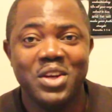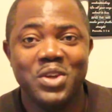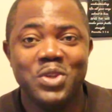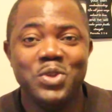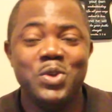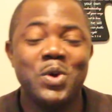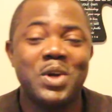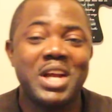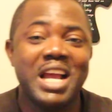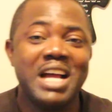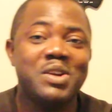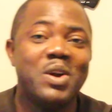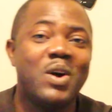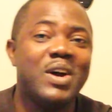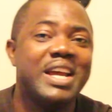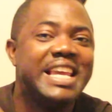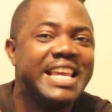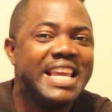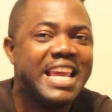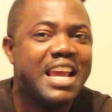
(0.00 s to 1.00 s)
You
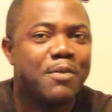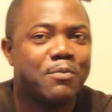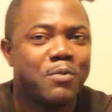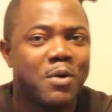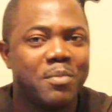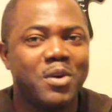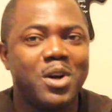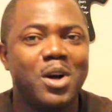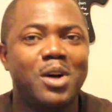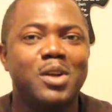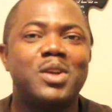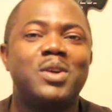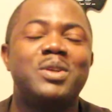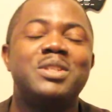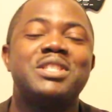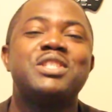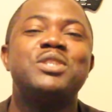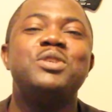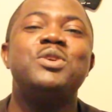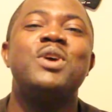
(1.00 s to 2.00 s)
cannot hear from God
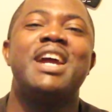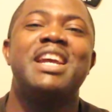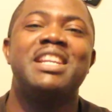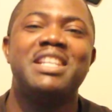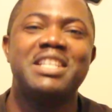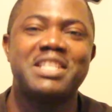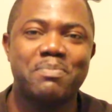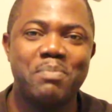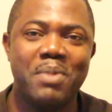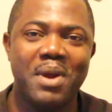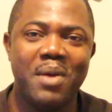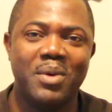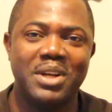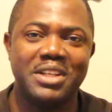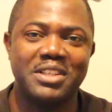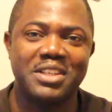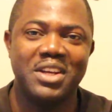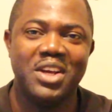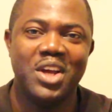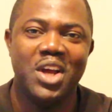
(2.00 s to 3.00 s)
until you are in the
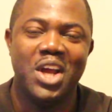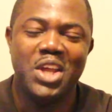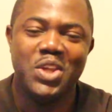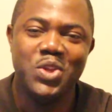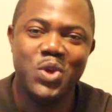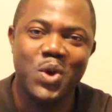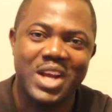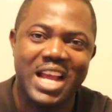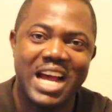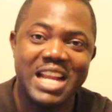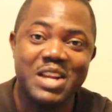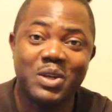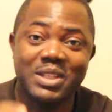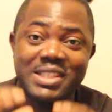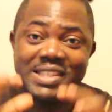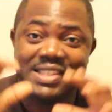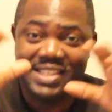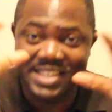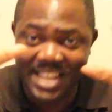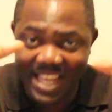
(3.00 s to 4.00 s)
Spirit. You cannot
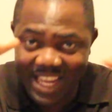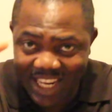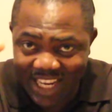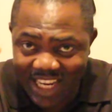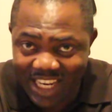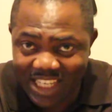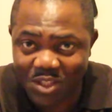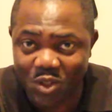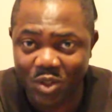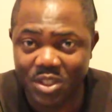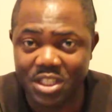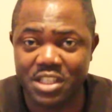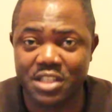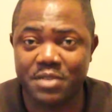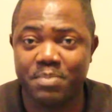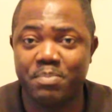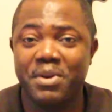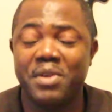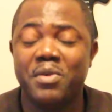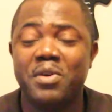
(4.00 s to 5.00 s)
see into the
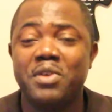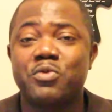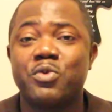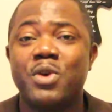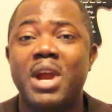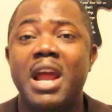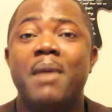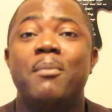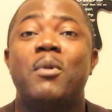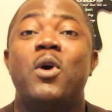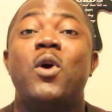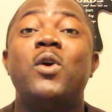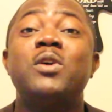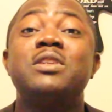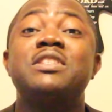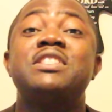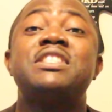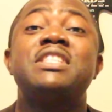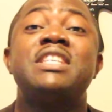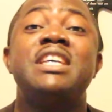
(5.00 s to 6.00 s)
Spirit realm
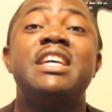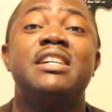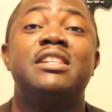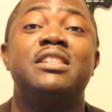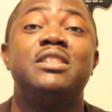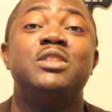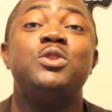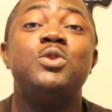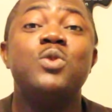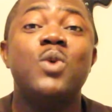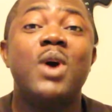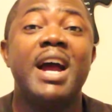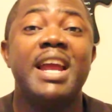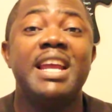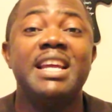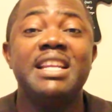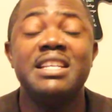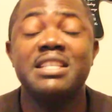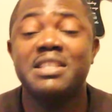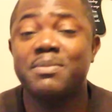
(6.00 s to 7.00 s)
until you
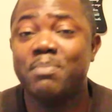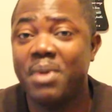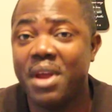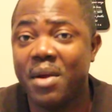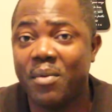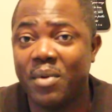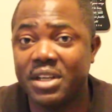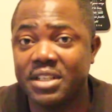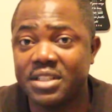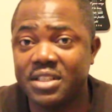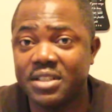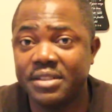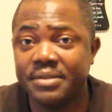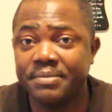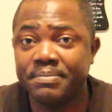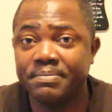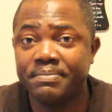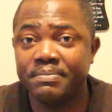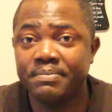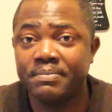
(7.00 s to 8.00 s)
are in the Spirit.
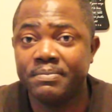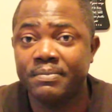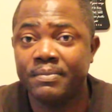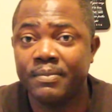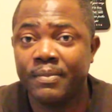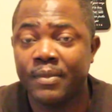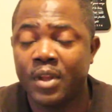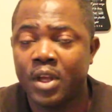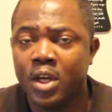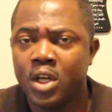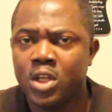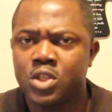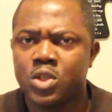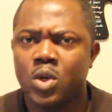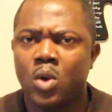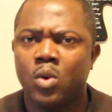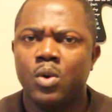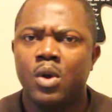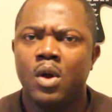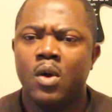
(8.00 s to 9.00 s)

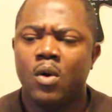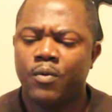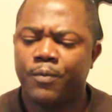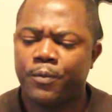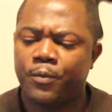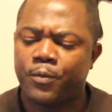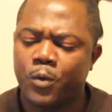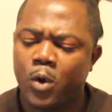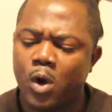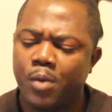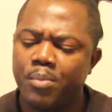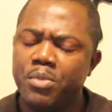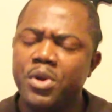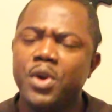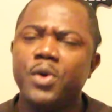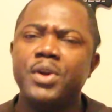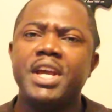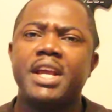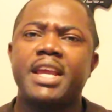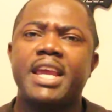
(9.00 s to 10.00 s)
So,
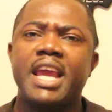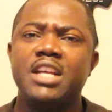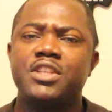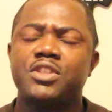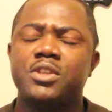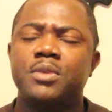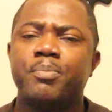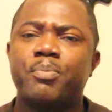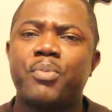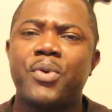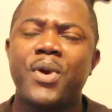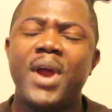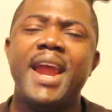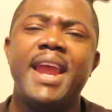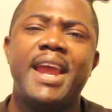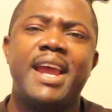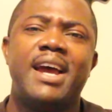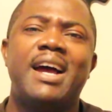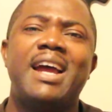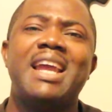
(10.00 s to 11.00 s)
communication,
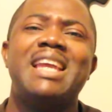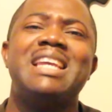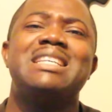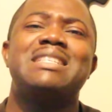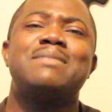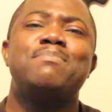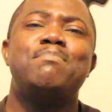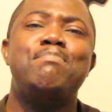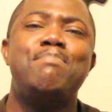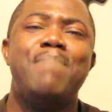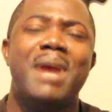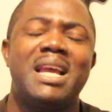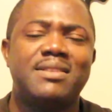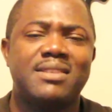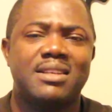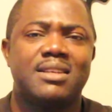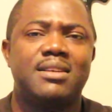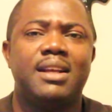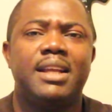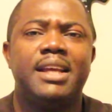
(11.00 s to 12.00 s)
prayer is
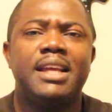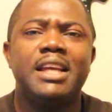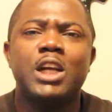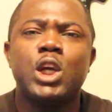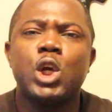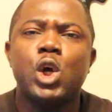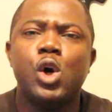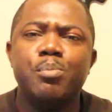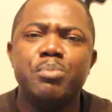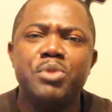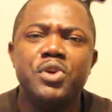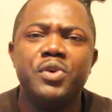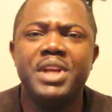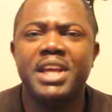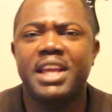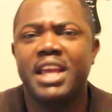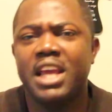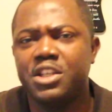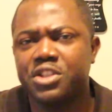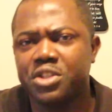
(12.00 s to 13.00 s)
basically
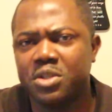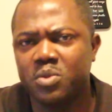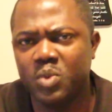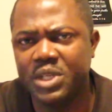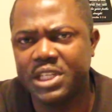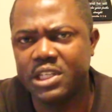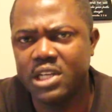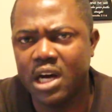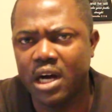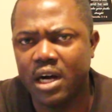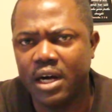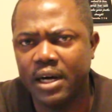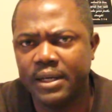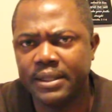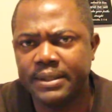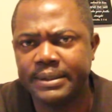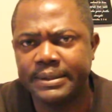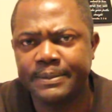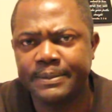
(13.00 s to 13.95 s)
communication with God.